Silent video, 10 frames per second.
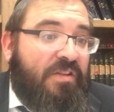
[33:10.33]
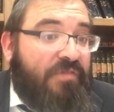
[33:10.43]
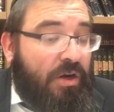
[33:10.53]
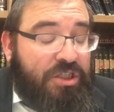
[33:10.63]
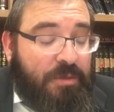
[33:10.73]

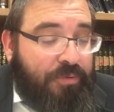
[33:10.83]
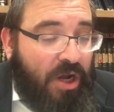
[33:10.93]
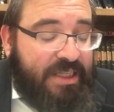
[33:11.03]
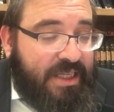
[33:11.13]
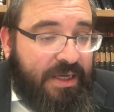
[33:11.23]
Very
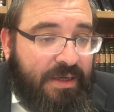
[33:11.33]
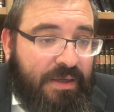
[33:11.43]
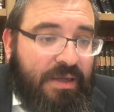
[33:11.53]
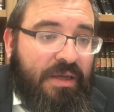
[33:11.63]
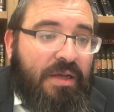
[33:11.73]
surprising.
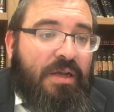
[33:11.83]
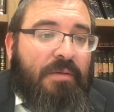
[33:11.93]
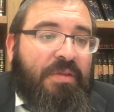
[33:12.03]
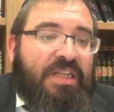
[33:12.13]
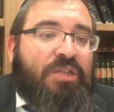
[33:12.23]

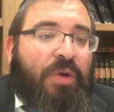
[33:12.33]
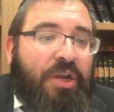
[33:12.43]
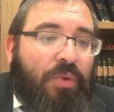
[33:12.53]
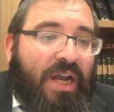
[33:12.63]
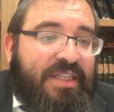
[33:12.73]
But this is what
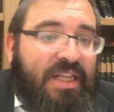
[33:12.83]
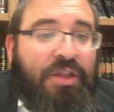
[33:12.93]
he writes.